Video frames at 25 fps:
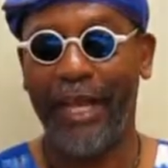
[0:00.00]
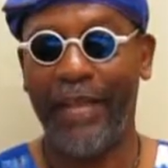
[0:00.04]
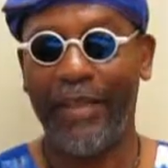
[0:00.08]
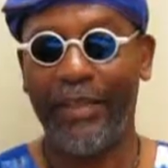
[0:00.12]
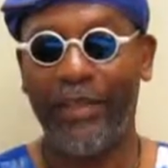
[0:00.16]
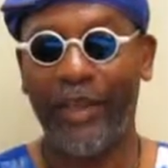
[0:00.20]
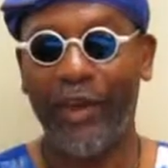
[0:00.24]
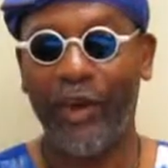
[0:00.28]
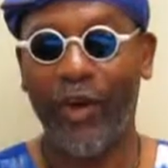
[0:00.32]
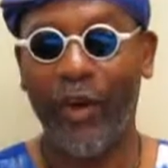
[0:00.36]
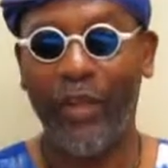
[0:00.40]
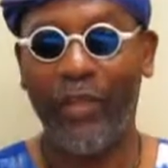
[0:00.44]

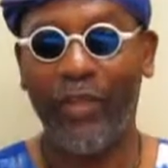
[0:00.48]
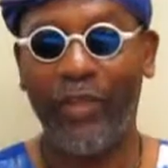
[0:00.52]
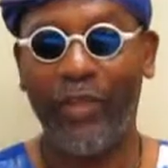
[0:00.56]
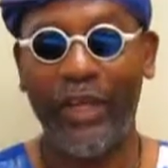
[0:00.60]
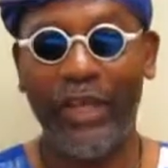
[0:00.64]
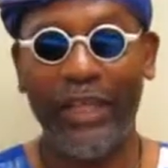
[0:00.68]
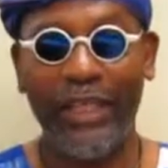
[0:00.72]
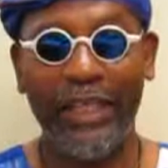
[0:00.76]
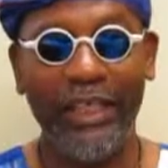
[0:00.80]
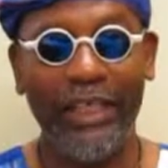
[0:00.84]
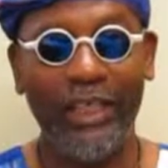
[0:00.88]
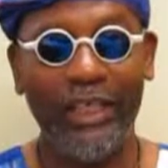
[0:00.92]
They are
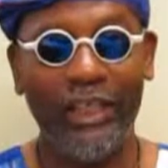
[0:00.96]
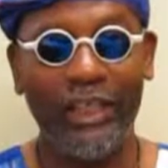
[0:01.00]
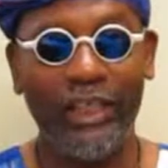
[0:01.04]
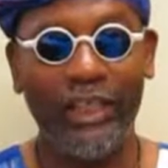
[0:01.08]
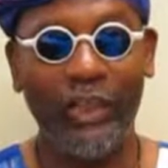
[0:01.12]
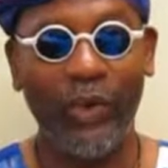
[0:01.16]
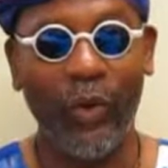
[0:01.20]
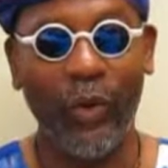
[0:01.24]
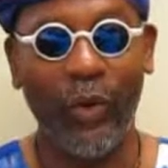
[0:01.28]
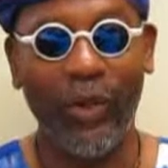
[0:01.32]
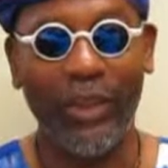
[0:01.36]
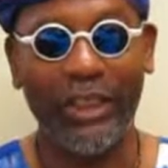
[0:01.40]
thinly
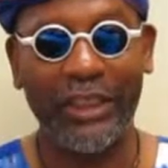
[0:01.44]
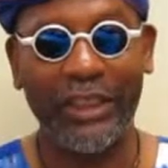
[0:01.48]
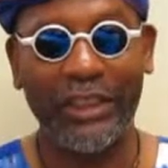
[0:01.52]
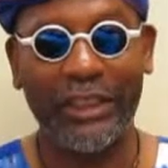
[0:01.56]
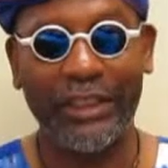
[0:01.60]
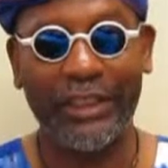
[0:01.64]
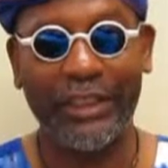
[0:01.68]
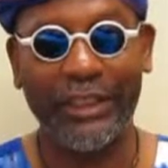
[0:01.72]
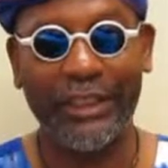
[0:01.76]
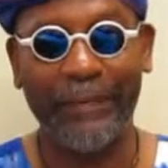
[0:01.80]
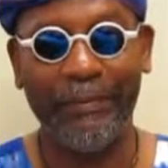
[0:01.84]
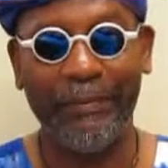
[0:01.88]

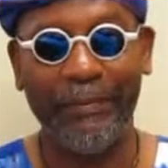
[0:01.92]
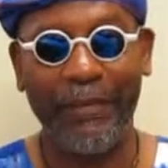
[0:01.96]
sourced